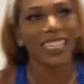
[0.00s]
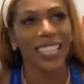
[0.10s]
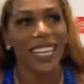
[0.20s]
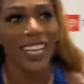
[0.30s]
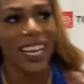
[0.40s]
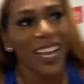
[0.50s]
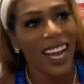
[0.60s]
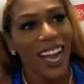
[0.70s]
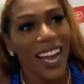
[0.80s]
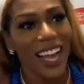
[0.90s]
was that for the
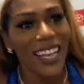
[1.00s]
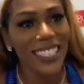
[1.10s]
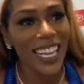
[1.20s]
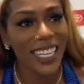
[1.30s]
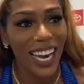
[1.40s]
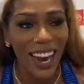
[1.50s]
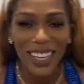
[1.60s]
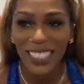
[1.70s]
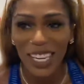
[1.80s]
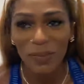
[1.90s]
final? It's
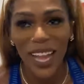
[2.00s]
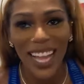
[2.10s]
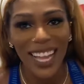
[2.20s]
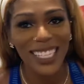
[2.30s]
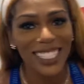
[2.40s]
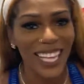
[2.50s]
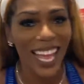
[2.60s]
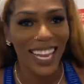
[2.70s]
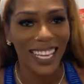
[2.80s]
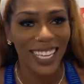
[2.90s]
encouraging, but it's
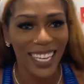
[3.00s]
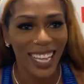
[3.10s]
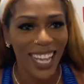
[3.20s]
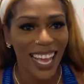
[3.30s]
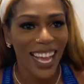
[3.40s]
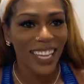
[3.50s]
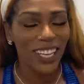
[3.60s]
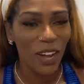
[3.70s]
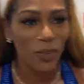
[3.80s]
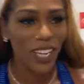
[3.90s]
like you
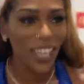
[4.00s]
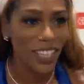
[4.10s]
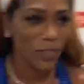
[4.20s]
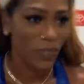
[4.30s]
know when you're in the